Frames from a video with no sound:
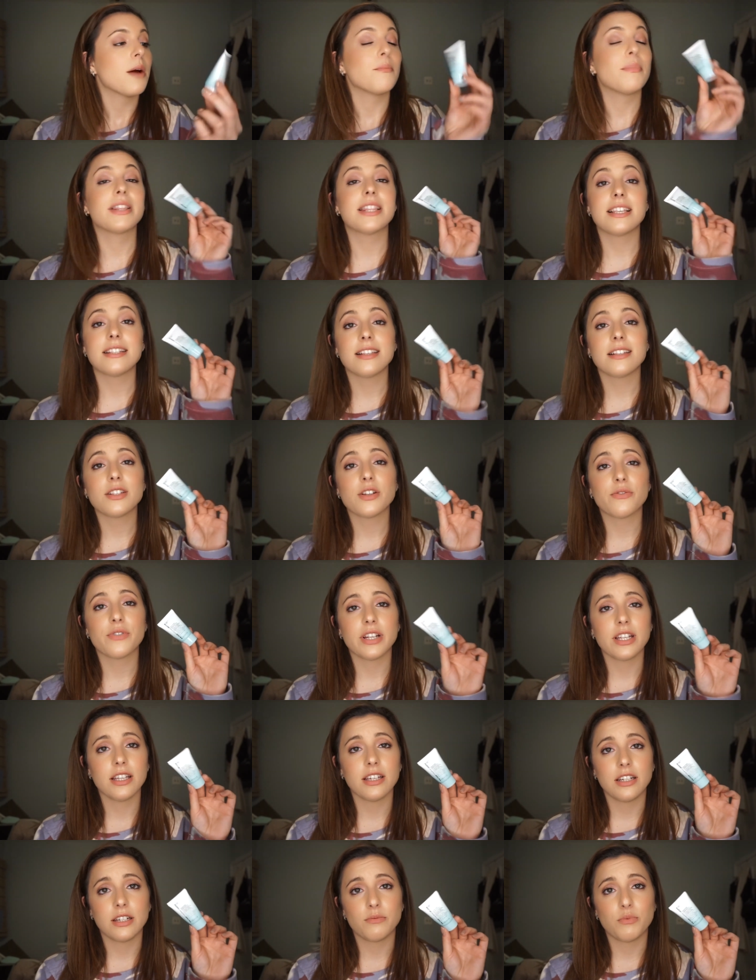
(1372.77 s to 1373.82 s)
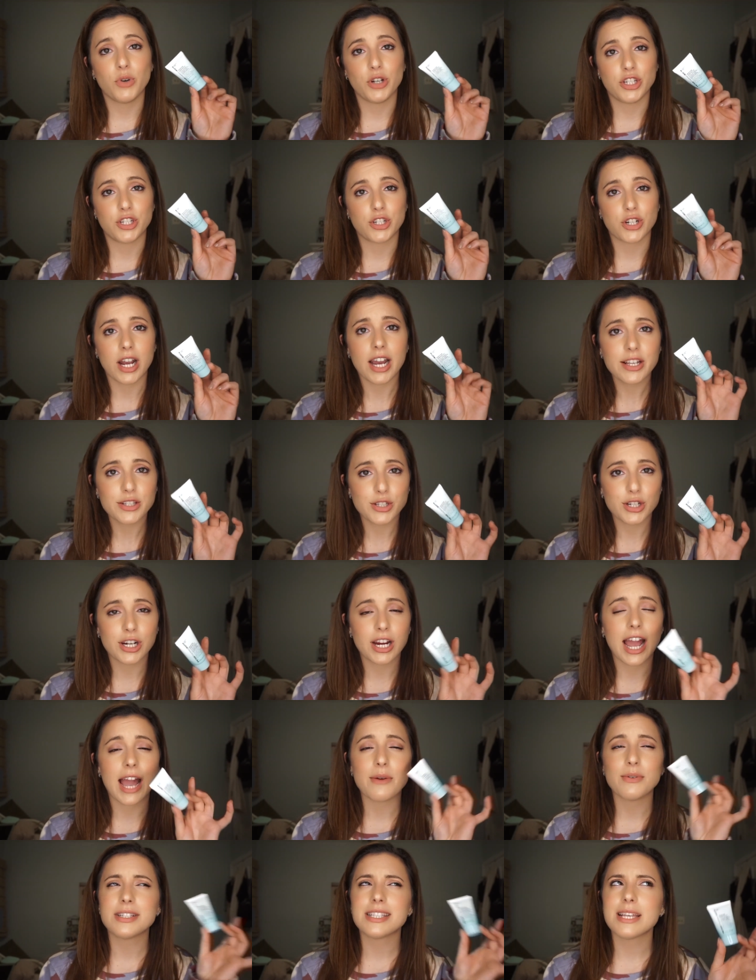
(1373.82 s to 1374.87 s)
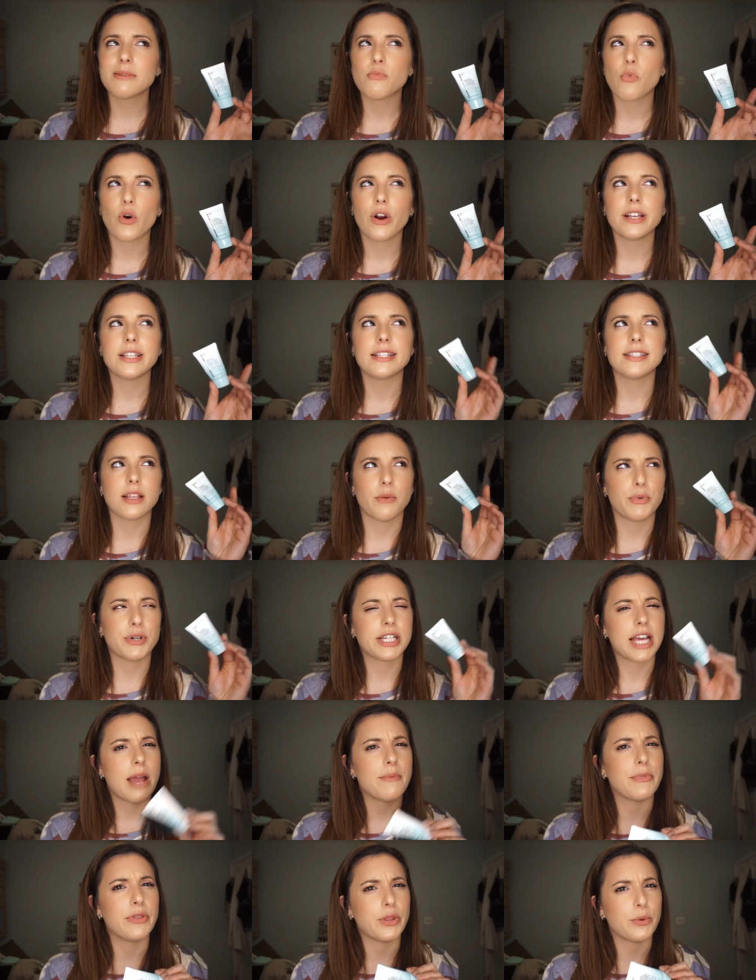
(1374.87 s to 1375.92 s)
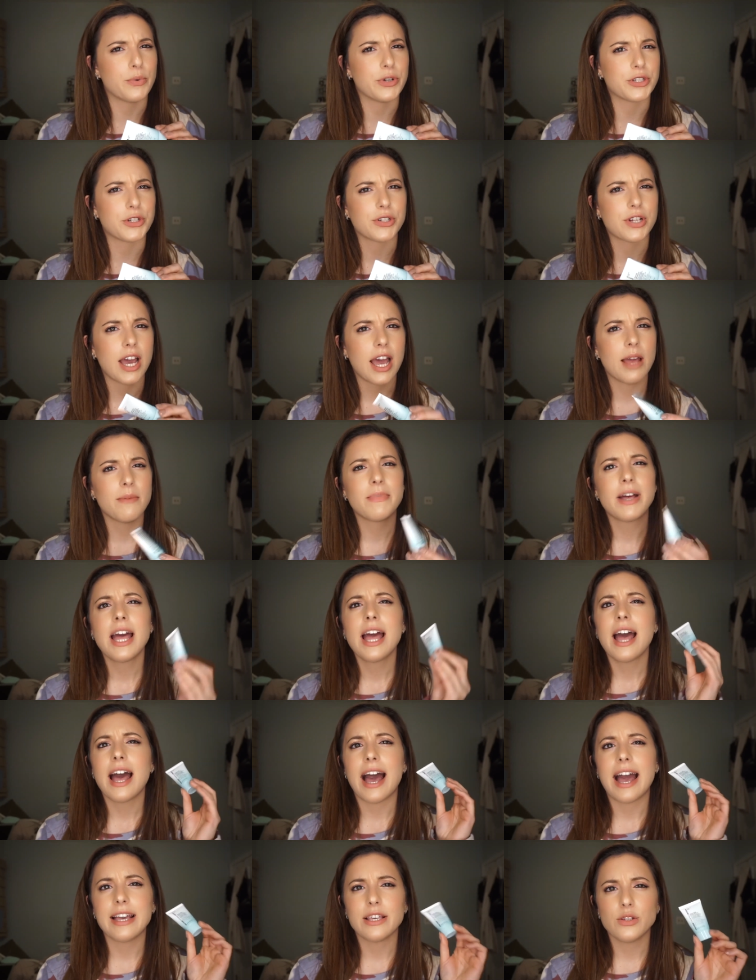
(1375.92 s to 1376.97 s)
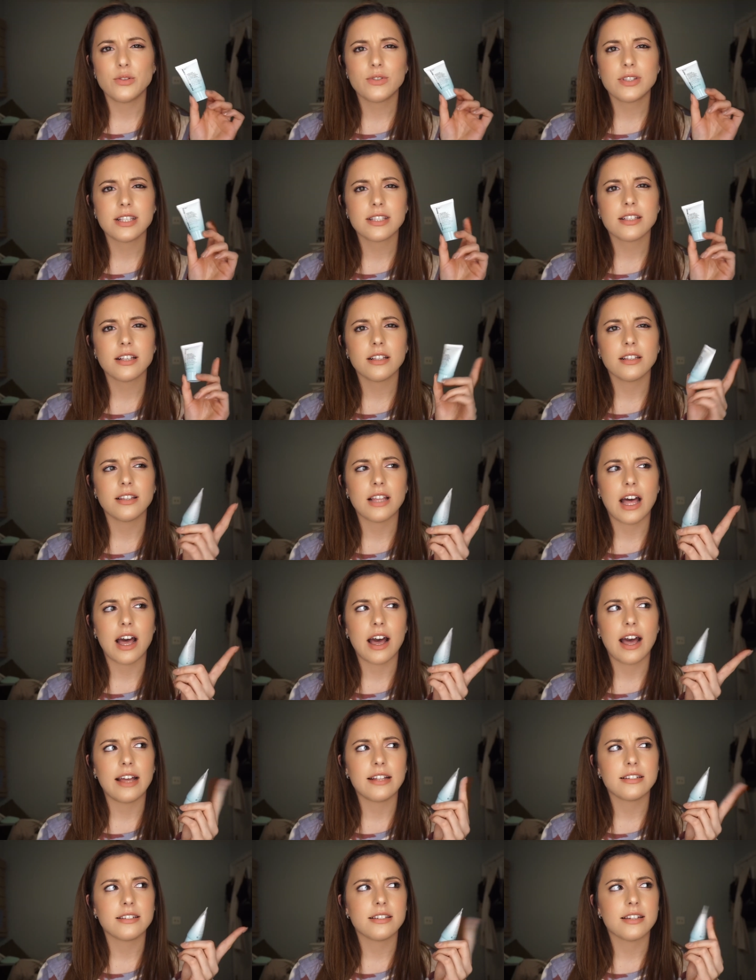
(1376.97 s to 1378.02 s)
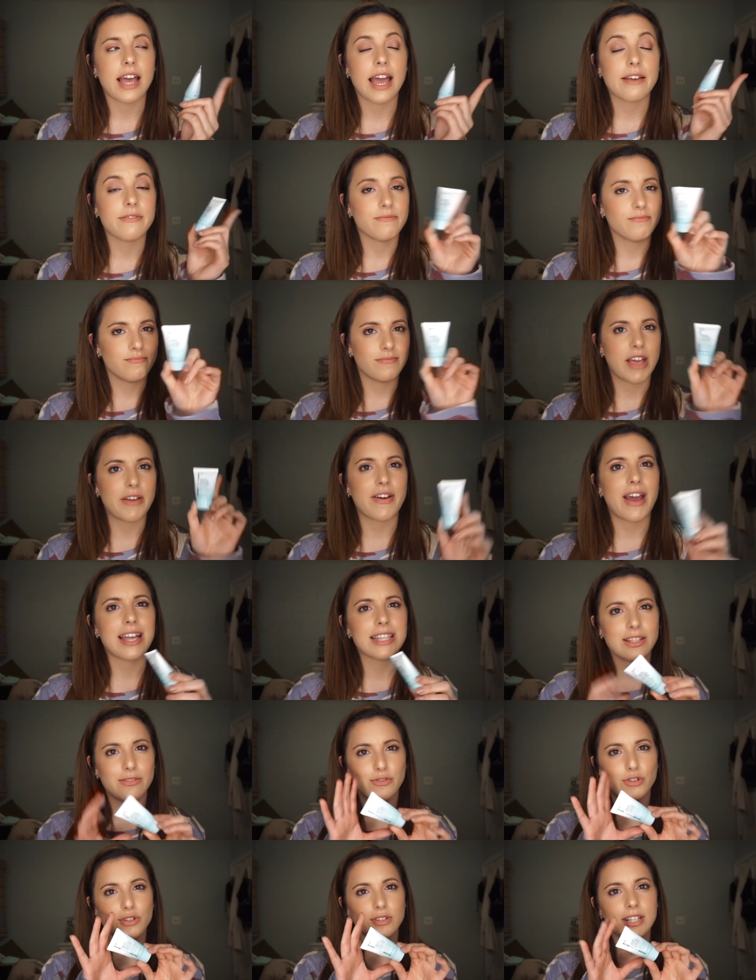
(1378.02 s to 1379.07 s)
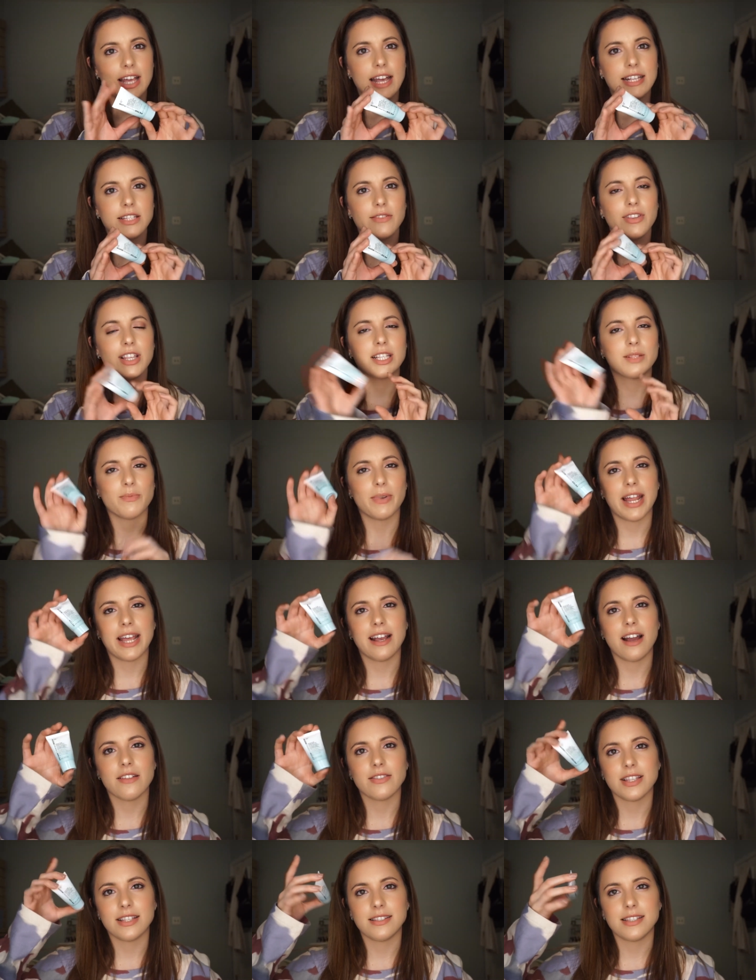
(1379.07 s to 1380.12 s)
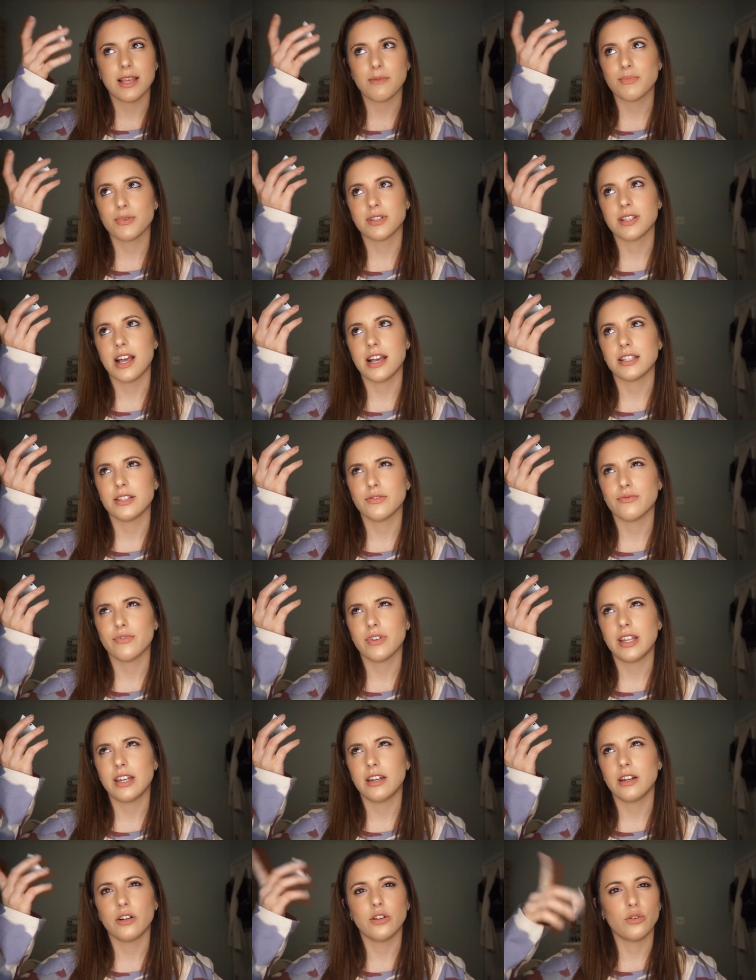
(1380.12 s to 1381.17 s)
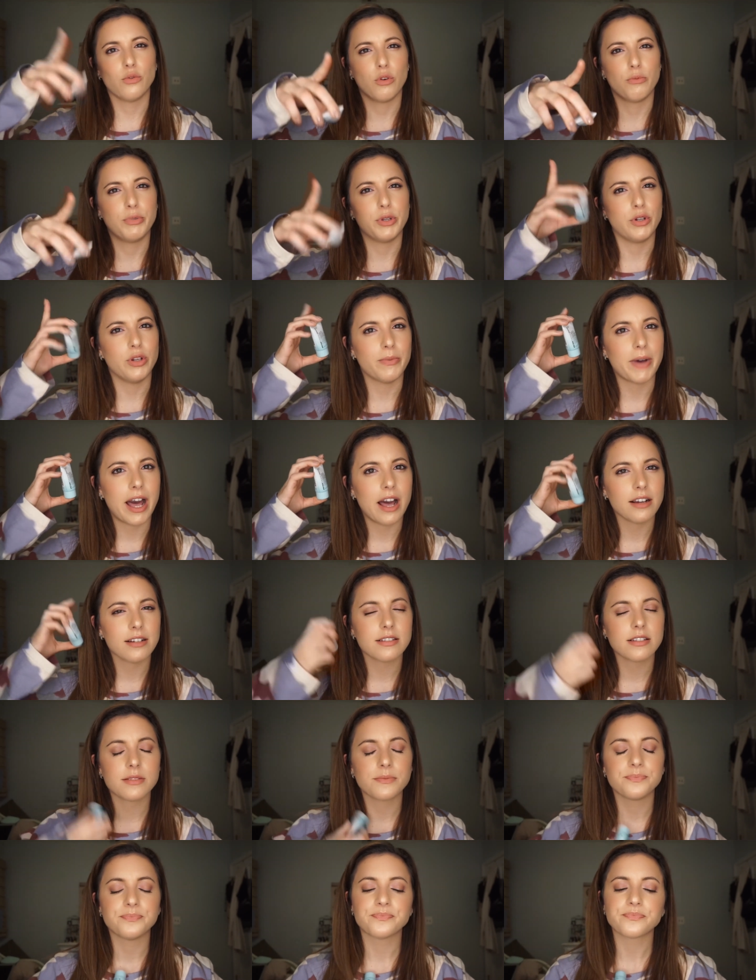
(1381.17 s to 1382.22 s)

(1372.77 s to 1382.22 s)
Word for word: But this is a really good moisturizer. I would say more in the summertime than the wintertime. I use this a lot. I, I've had the full size of this, but I got this sample size in an Allure Beauty box.